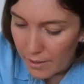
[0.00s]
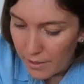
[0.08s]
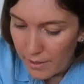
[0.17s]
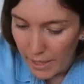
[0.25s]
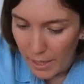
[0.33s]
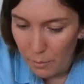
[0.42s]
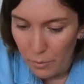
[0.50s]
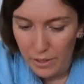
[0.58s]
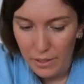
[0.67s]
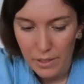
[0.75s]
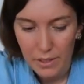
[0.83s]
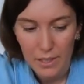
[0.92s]
Same
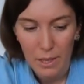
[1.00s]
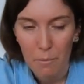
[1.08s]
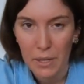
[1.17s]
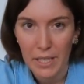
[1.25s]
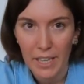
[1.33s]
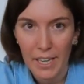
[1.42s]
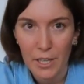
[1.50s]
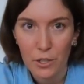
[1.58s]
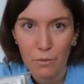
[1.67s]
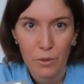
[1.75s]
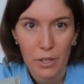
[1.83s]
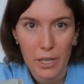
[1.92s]
with some
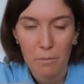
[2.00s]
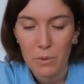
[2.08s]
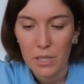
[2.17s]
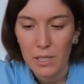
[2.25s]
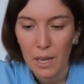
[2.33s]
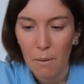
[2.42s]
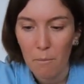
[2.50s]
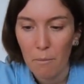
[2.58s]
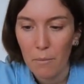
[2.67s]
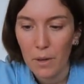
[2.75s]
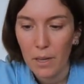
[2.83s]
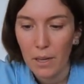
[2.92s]
medication for him,
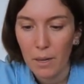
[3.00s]
some